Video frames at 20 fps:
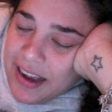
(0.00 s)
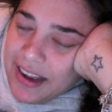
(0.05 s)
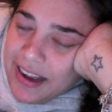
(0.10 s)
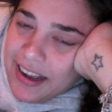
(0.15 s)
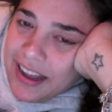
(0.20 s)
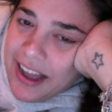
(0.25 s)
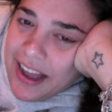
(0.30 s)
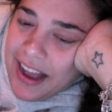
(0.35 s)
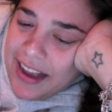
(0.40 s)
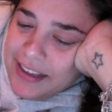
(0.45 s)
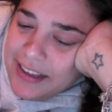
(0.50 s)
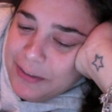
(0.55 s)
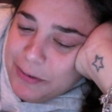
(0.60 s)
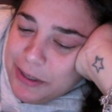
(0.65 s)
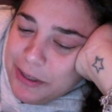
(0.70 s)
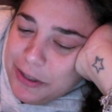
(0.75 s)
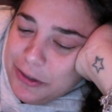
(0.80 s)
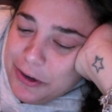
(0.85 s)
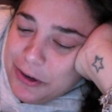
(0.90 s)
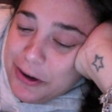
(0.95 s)
As we
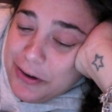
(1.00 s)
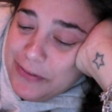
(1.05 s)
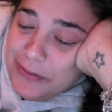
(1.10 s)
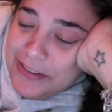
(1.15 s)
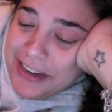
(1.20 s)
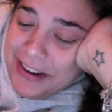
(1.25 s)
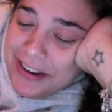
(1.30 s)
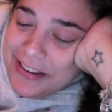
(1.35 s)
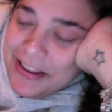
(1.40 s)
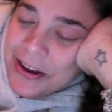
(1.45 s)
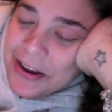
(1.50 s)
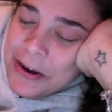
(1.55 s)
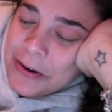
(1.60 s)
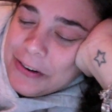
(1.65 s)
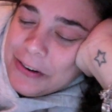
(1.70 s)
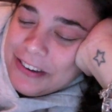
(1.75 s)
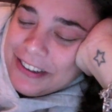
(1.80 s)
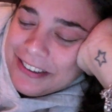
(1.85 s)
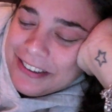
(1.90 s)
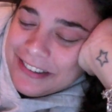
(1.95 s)
drove down the
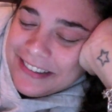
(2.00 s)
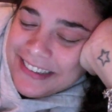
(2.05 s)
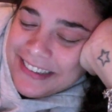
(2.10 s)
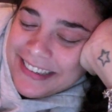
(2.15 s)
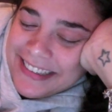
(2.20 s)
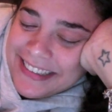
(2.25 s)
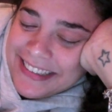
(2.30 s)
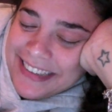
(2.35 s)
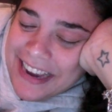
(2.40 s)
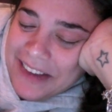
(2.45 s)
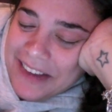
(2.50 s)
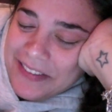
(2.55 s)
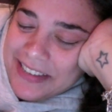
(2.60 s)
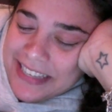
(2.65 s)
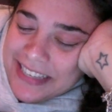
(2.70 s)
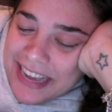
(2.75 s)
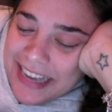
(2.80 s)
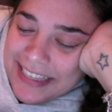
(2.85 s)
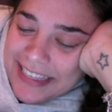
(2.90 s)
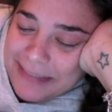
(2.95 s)
road, Davis
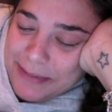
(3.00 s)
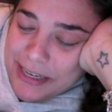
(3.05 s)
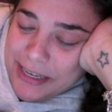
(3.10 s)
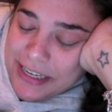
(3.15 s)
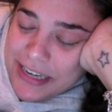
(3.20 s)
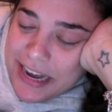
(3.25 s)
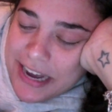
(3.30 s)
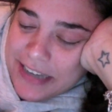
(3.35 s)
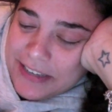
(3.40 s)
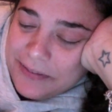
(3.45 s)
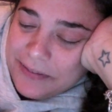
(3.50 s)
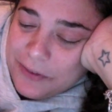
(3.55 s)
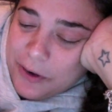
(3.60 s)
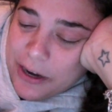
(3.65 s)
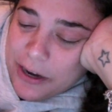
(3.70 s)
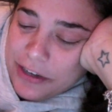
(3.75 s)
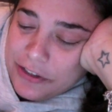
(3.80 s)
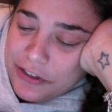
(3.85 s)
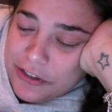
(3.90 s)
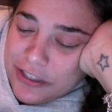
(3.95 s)
asked me a lot of
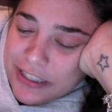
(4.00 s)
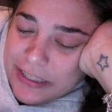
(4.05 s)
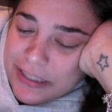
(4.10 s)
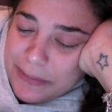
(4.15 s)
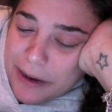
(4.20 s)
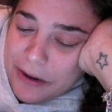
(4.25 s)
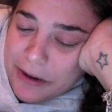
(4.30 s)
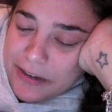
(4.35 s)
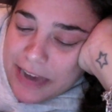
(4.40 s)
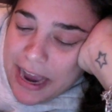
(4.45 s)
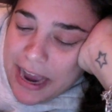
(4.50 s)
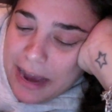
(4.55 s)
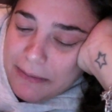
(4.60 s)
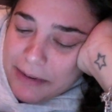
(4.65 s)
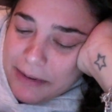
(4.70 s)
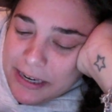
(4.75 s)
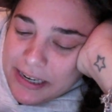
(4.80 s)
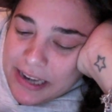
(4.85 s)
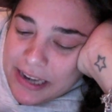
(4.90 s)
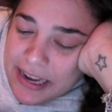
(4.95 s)
questions about Abby,
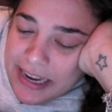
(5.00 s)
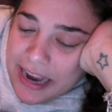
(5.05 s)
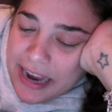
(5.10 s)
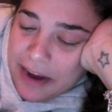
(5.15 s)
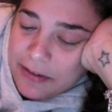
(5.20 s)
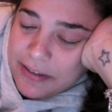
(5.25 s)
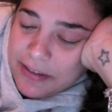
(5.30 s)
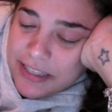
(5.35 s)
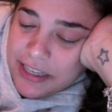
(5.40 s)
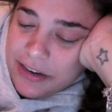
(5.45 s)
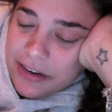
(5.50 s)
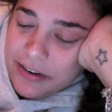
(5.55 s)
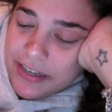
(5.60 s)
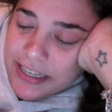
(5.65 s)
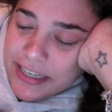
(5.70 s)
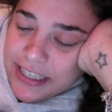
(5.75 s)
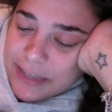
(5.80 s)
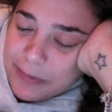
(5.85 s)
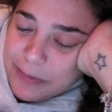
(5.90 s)
like how serious we